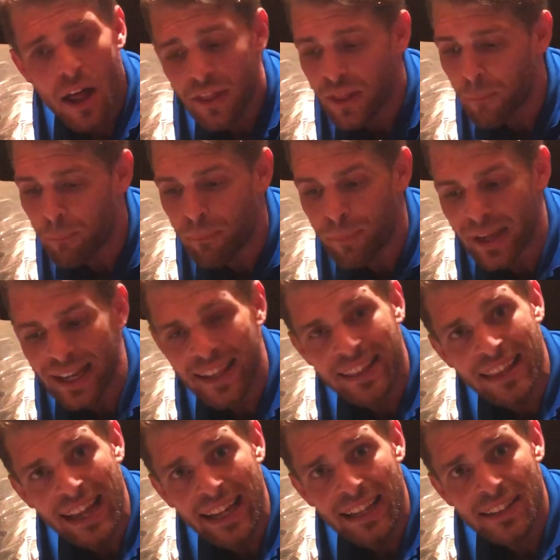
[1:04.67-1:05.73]
The big
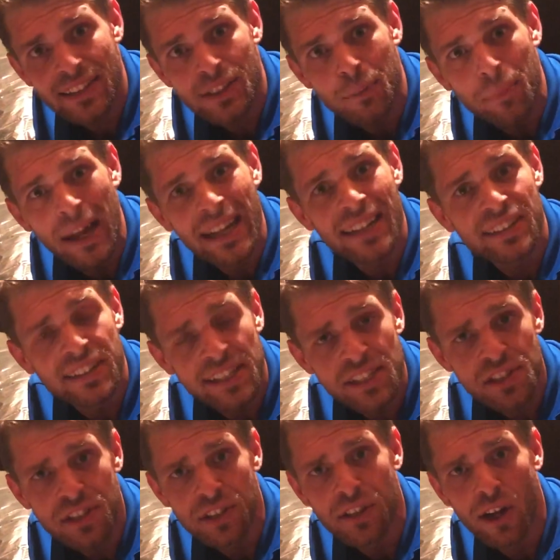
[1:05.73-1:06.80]
thing to pay
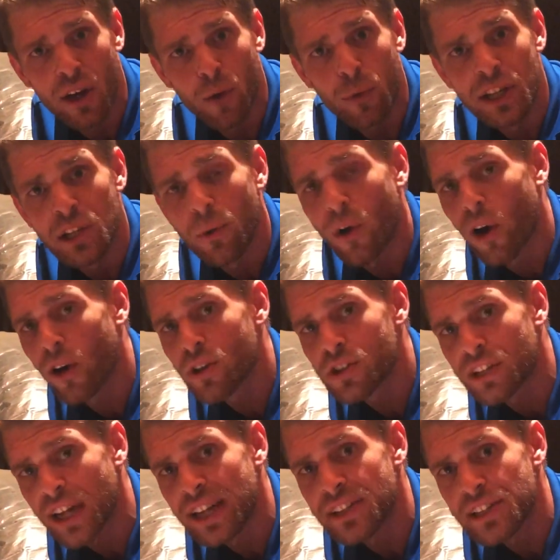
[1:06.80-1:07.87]
attention though when you are
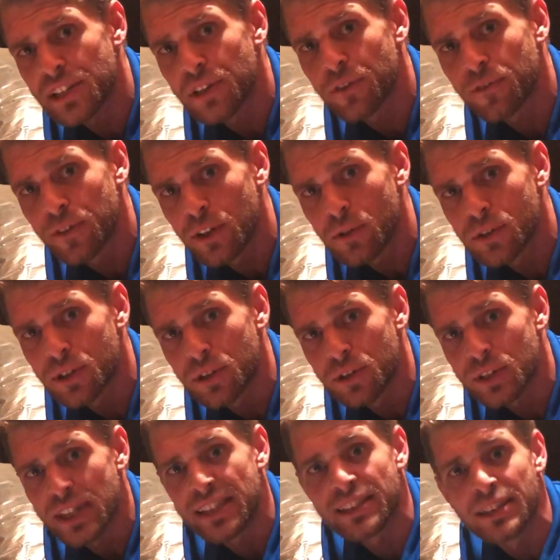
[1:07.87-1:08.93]
changing your filters
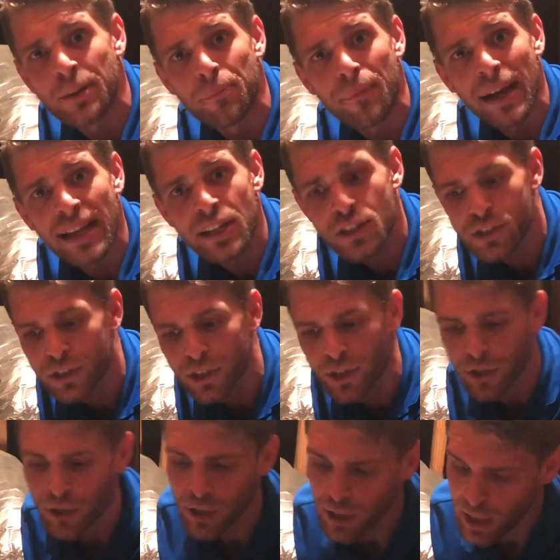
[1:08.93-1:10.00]
is to make
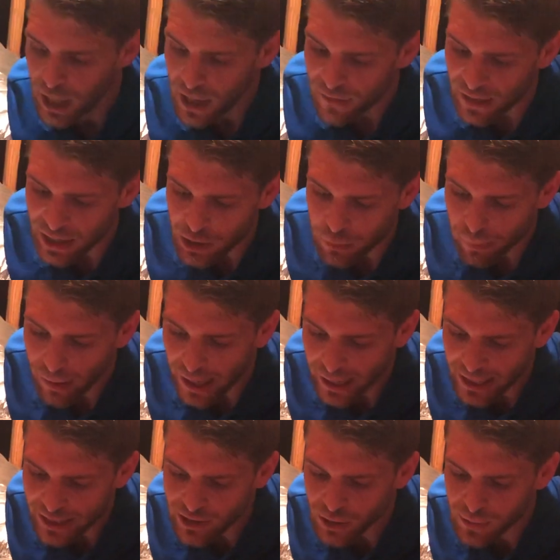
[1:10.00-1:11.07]
sure that you
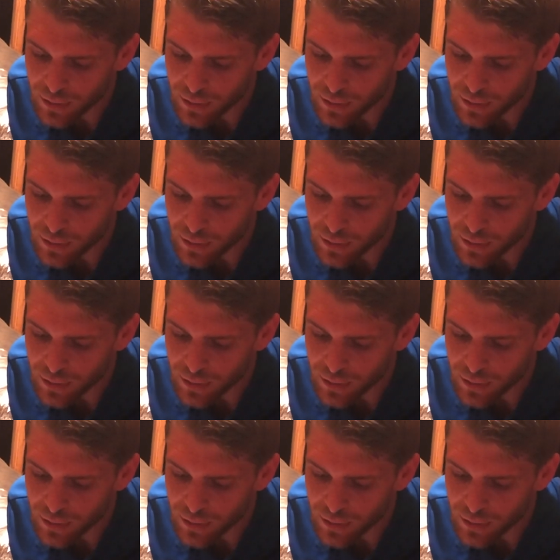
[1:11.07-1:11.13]
pay